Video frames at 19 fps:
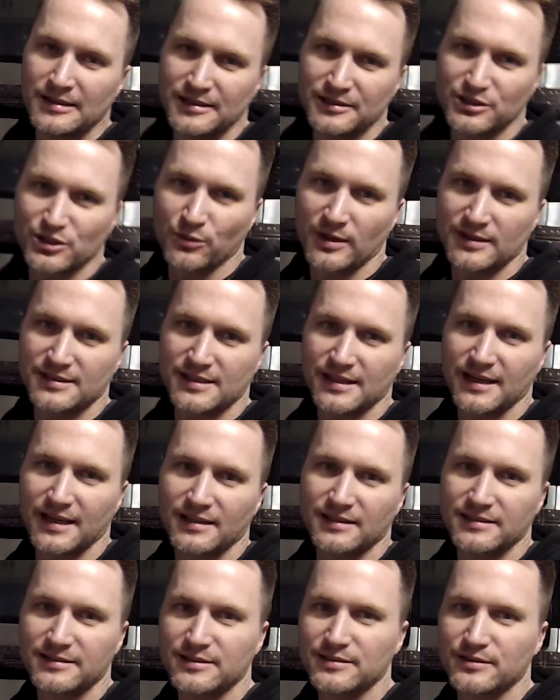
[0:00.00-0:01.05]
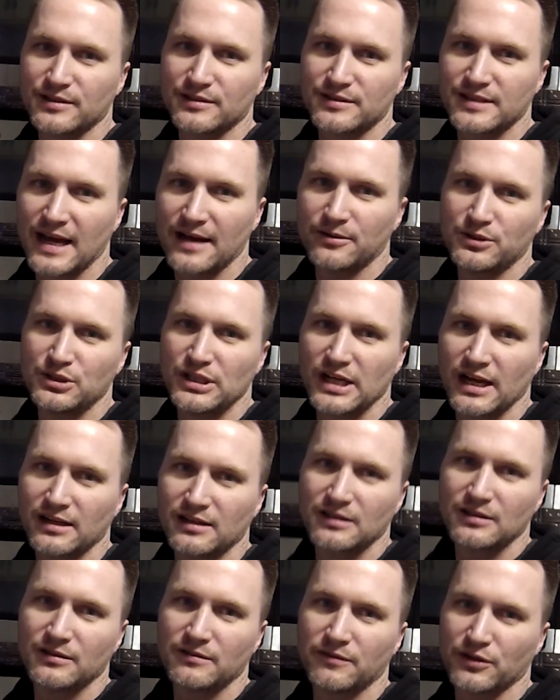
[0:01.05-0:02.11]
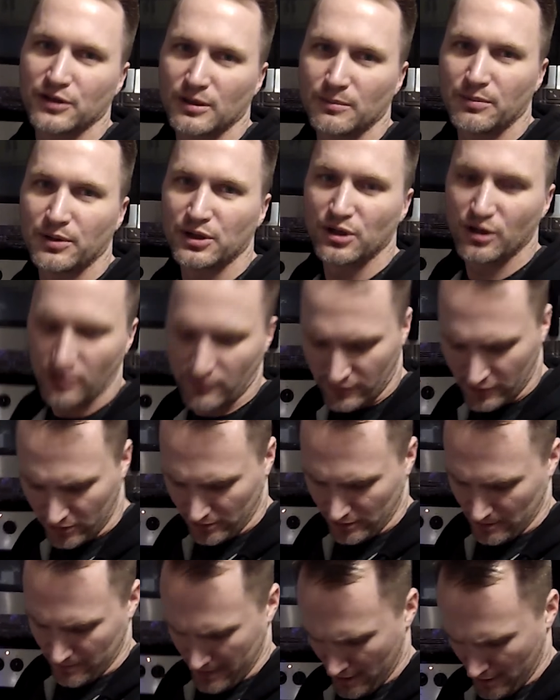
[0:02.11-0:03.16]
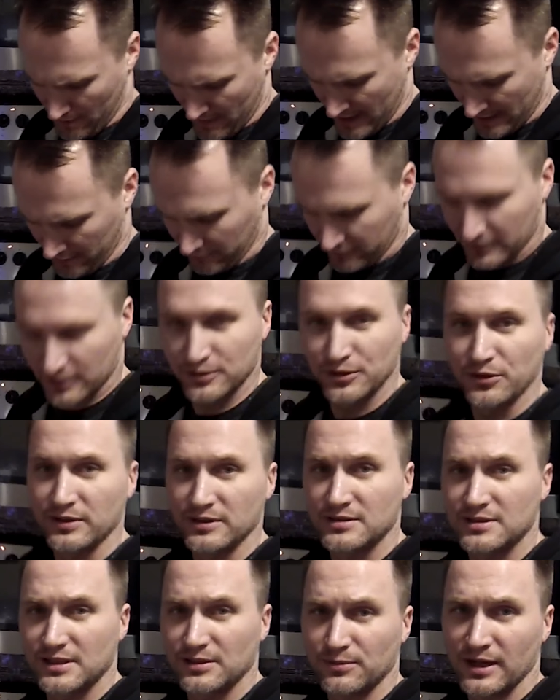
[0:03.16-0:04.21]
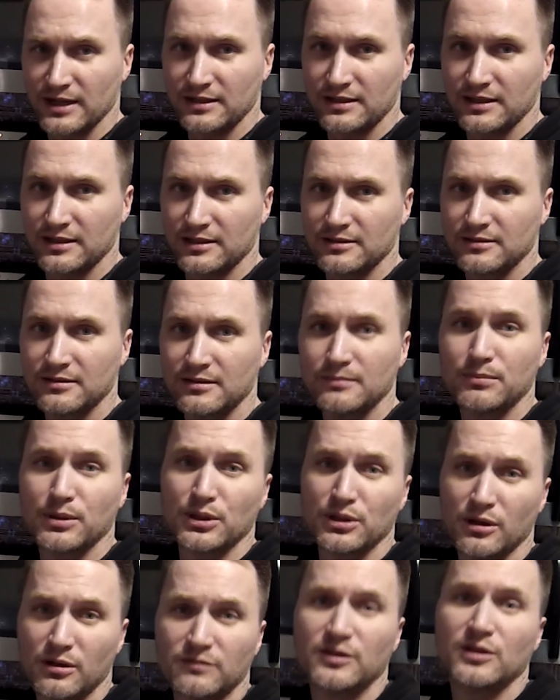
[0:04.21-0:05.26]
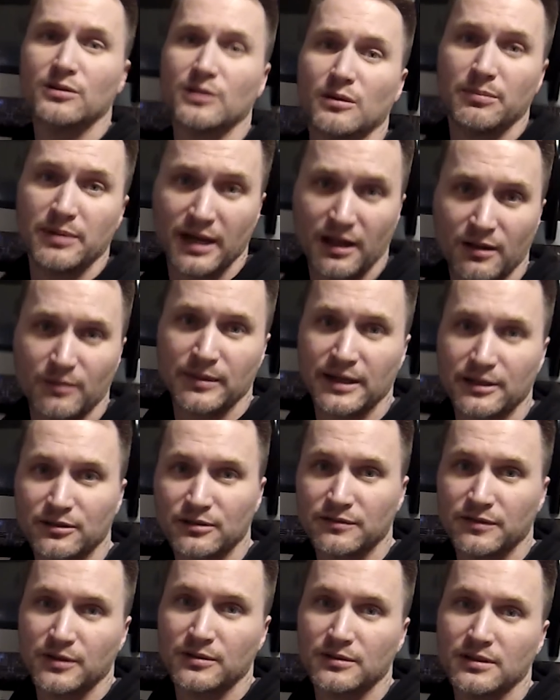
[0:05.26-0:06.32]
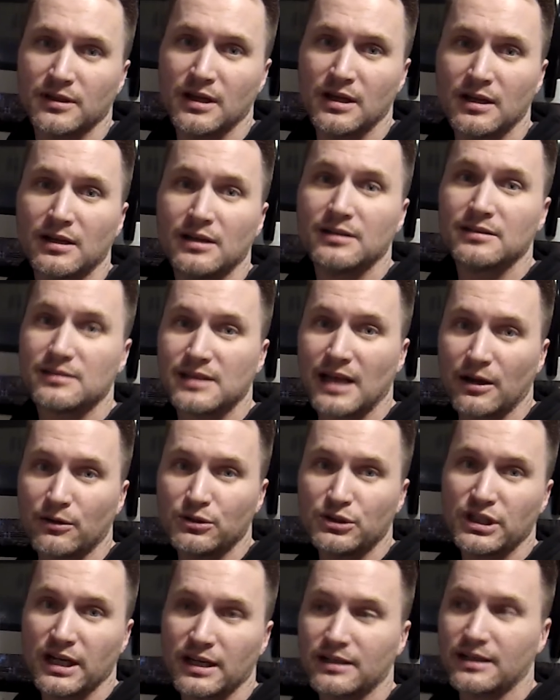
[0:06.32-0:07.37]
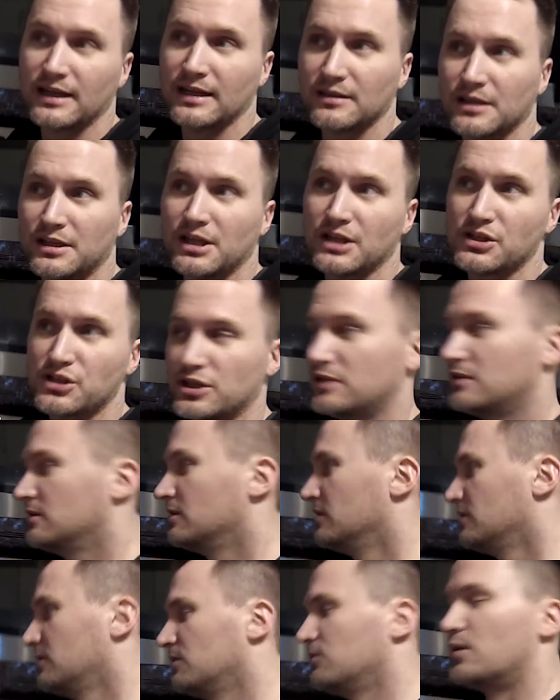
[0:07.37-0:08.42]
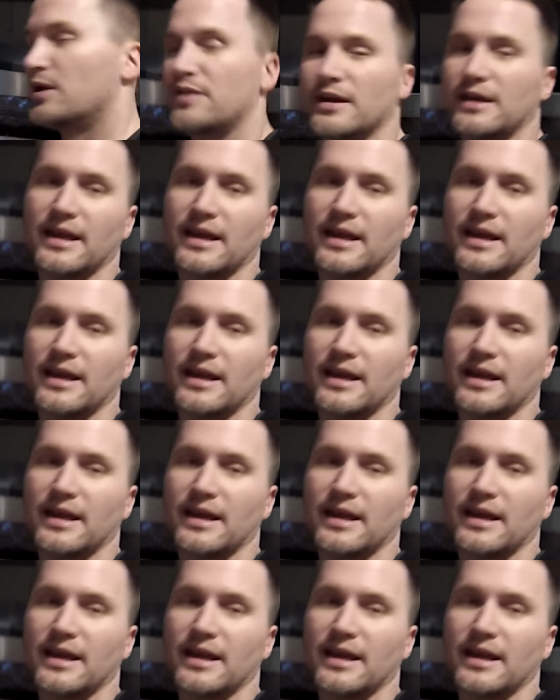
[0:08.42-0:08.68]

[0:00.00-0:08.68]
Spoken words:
So once again, this is the sound check for the Pannovo lapel microphone. You can see right here, Pannovo lapel microphone. Sound check in the kitchen with a